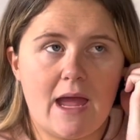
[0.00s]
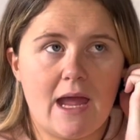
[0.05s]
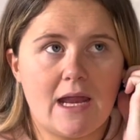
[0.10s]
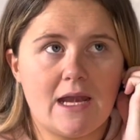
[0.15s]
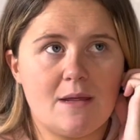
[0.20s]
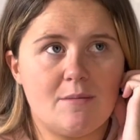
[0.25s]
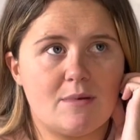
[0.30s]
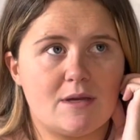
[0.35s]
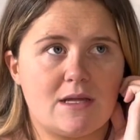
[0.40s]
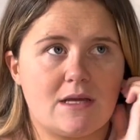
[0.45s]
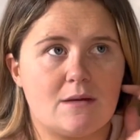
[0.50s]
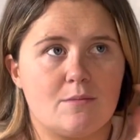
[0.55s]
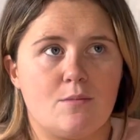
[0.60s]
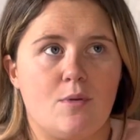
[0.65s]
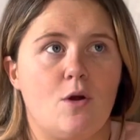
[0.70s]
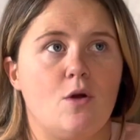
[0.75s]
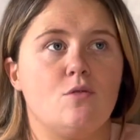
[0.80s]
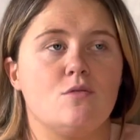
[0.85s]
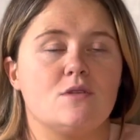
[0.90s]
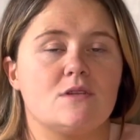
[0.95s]
Anybody can
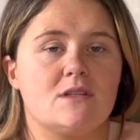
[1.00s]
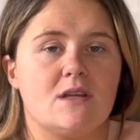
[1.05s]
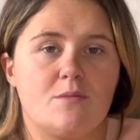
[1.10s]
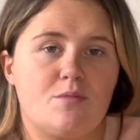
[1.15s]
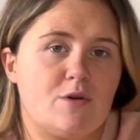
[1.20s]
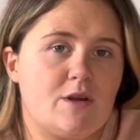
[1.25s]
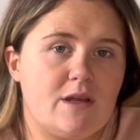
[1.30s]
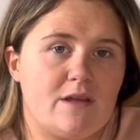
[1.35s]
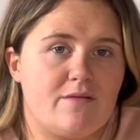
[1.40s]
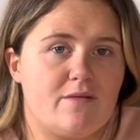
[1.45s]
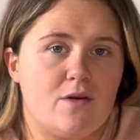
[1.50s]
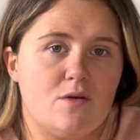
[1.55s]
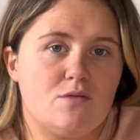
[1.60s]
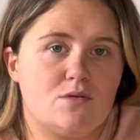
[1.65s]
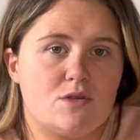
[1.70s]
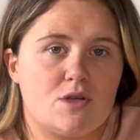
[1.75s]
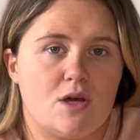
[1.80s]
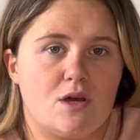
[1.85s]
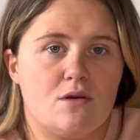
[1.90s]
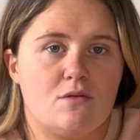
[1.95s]
post a pretty
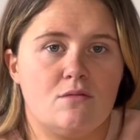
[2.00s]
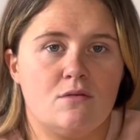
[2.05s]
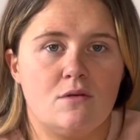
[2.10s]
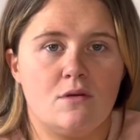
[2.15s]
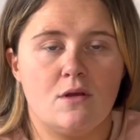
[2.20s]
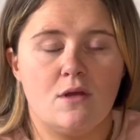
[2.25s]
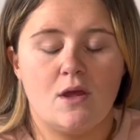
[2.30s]
photo.